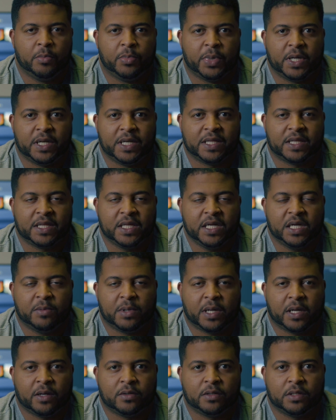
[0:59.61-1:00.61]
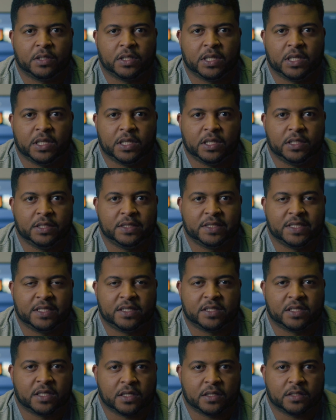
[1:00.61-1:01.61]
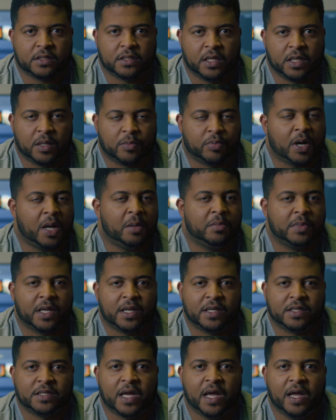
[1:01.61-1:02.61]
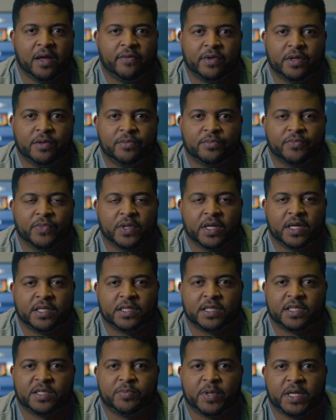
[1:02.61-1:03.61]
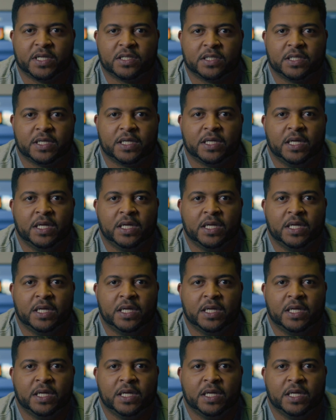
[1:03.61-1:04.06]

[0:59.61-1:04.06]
But the thing about the Z6 and the problem that it's having is, especially